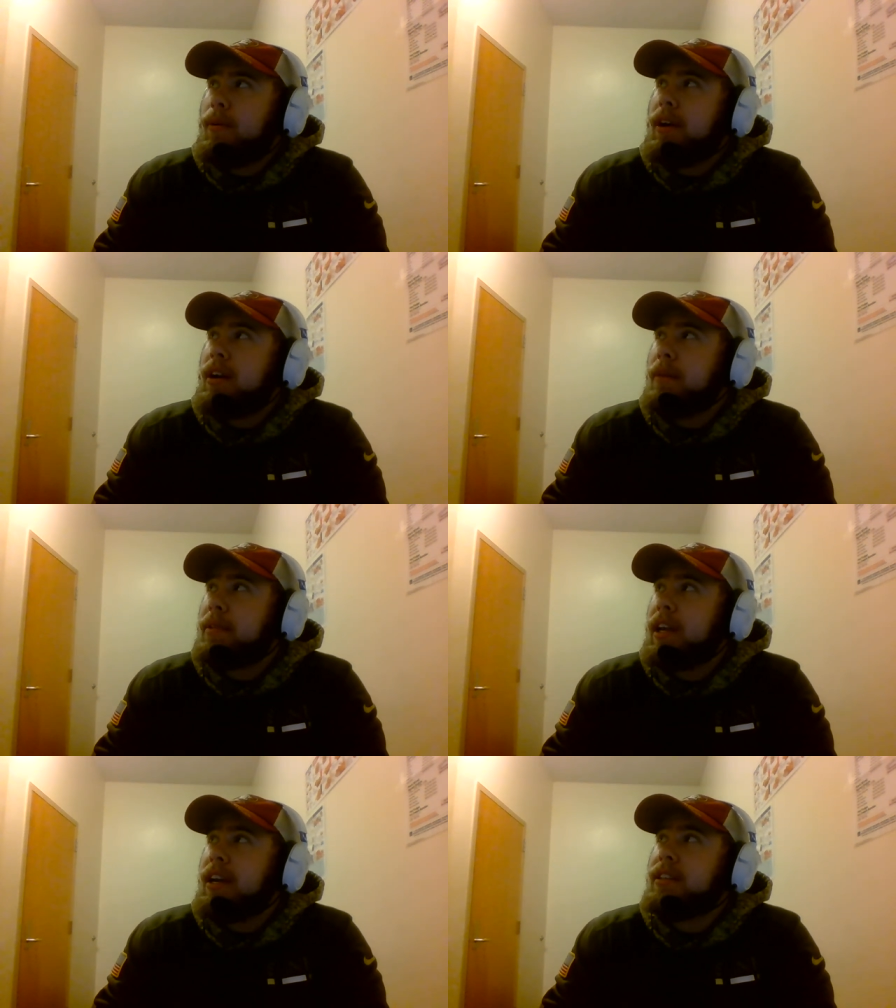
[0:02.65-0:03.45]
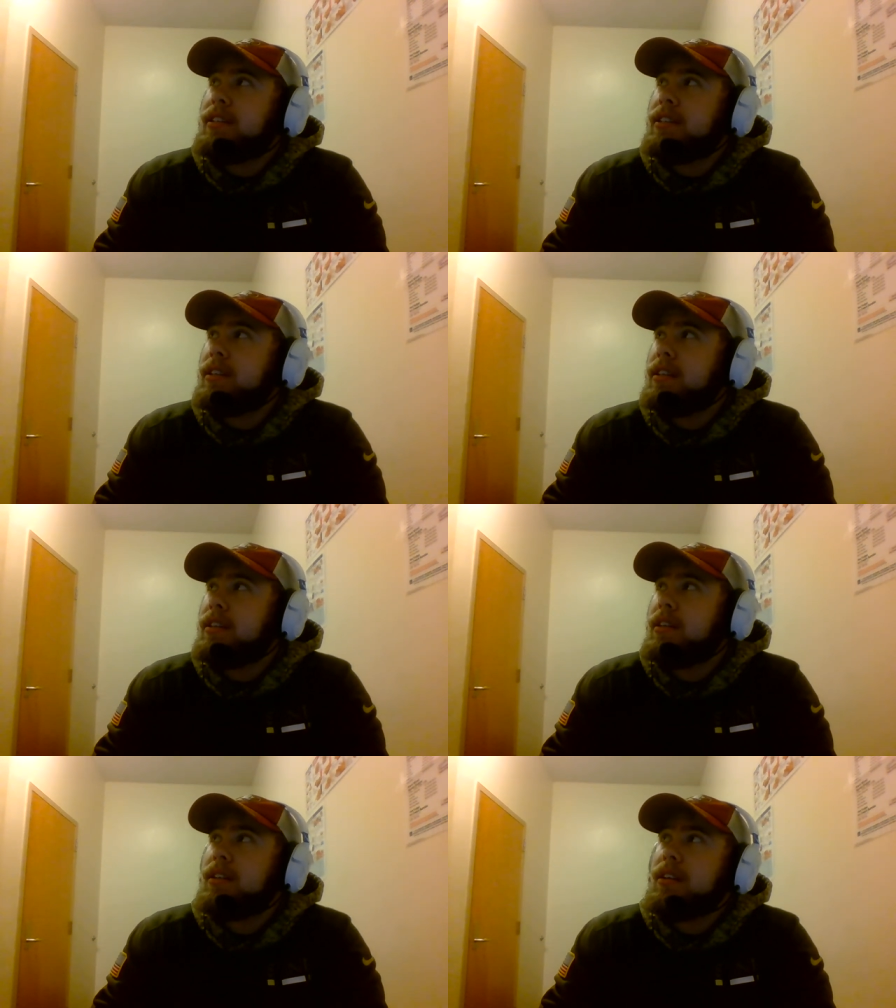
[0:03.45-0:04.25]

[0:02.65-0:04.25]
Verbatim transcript: What up, kids?